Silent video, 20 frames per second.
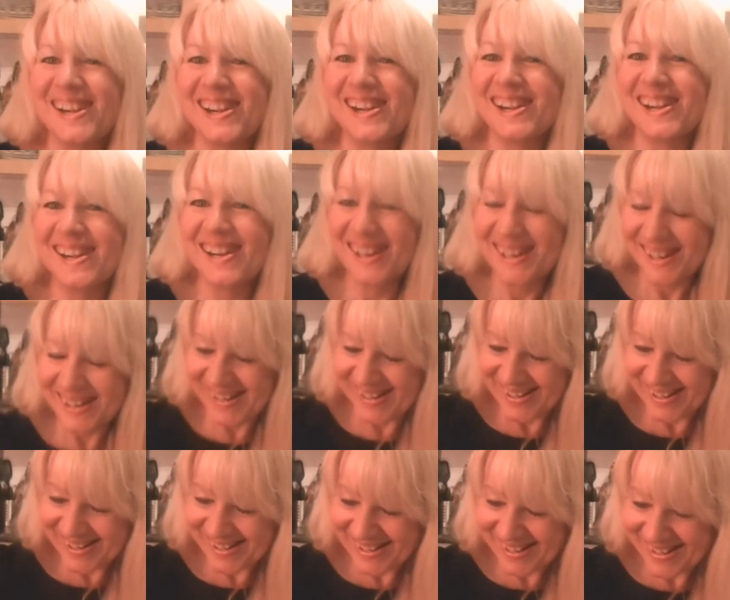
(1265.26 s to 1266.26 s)

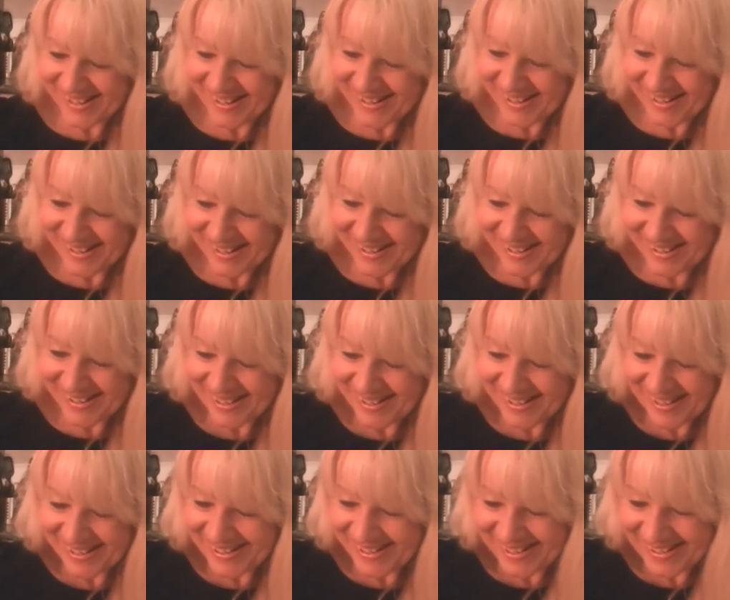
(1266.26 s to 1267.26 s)

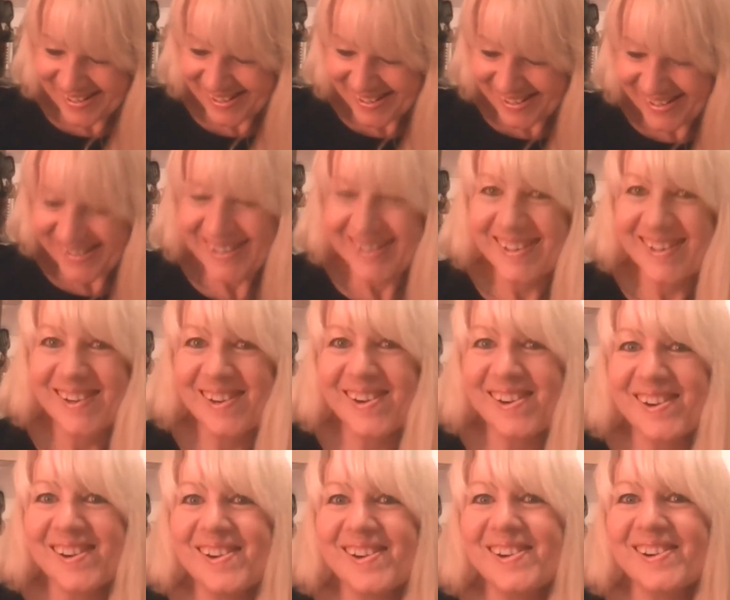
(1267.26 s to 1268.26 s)

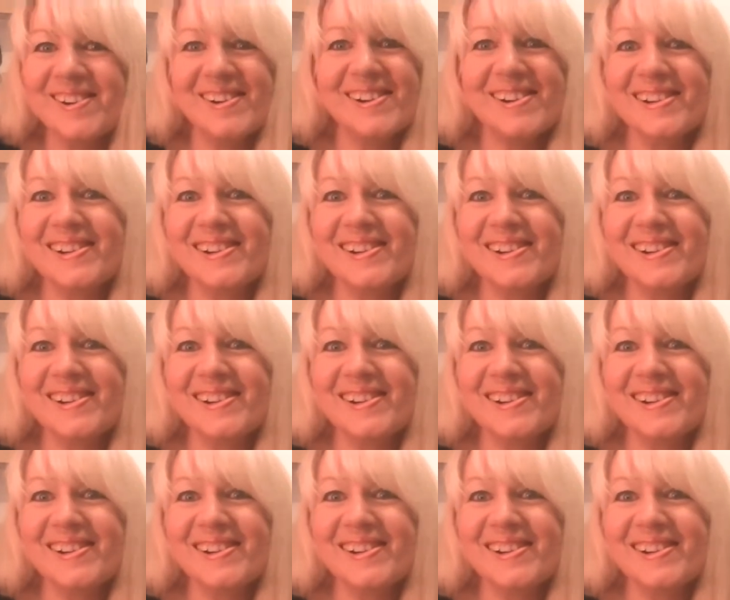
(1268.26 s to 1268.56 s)
[no speech]